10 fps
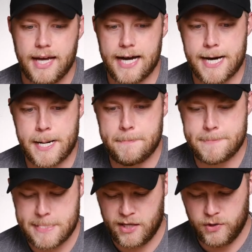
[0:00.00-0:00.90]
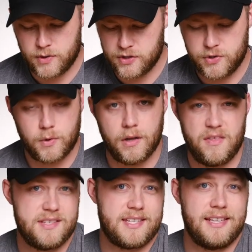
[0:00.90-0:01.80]
You can do all of
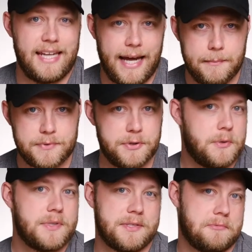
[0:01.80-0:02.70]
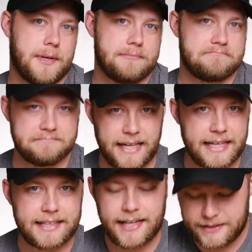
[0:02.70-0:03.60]
this in the app too, which is what
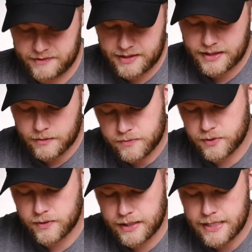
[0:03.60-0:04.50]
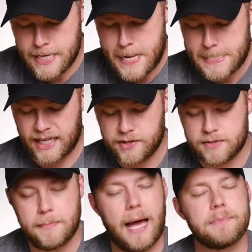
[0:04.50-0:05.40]
I kind of ended up doing. I
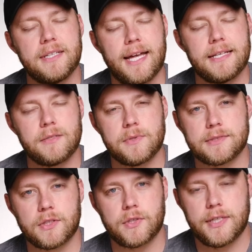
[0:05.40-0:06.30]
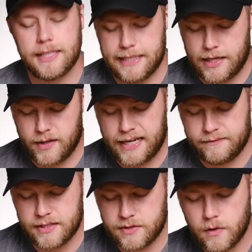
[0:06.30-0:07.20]
just mapped it as it was learning, and now I
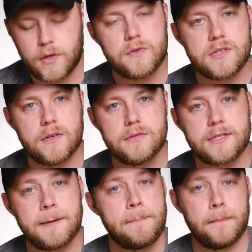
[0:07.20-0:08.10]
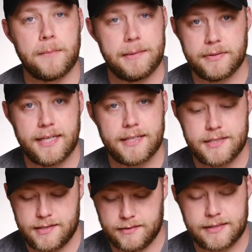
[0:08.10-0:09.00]
have these no-go zones. My plan
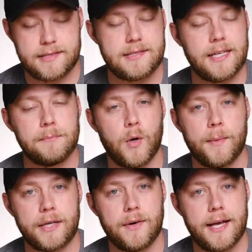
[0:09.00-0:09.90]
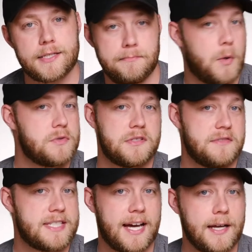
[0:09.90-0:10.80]
is to let this thing mow my grass most of
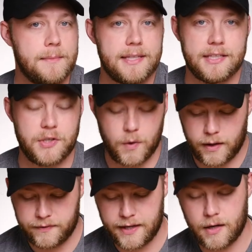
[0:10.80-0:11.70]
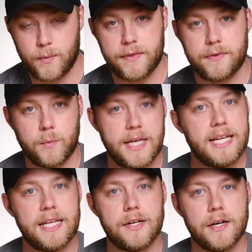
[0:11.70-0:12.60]
the time and then go out there with the weed
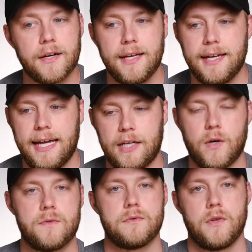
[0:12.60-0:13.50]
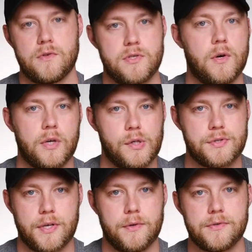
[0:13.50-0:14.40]
eater and go through those no-go
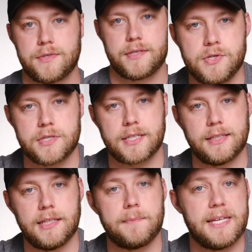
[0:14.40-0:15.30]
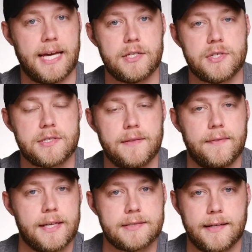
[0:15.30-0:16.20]
zones just to clean up the edges and
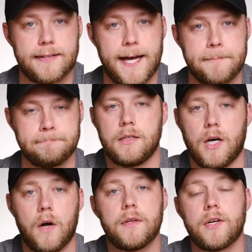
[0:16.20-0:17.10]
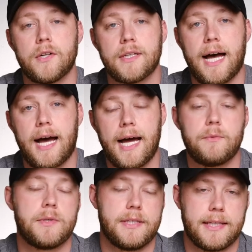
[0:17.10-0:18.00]
things like that. All in all, I
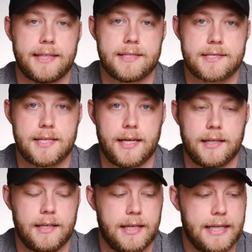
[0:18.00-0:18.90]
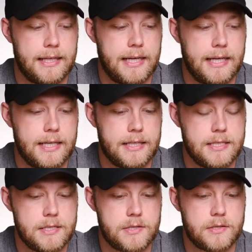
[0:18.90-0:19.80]
really like this thing. It
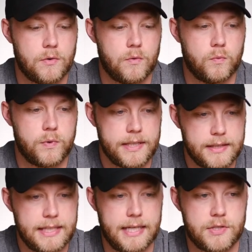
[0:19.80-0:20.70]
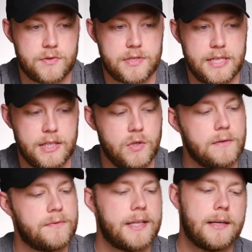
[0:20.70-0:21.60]
is really interesting. You
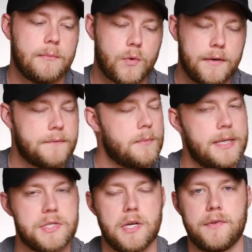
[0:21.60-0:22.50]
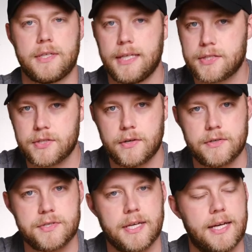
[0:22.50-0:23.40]
can find out more information on their
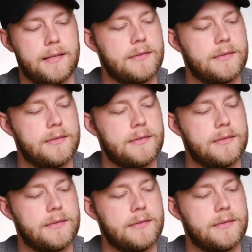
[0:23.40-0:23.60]
Kickstarter site.